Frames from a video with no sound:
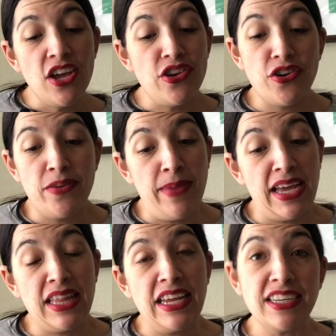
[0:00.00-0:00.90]
You could
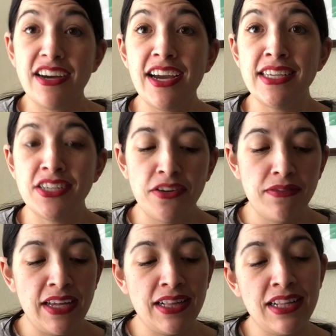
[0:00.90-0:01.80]
make the entire
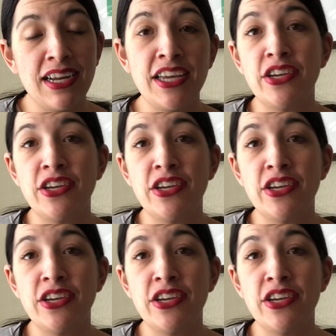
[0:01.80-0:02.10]
snowflake glitter.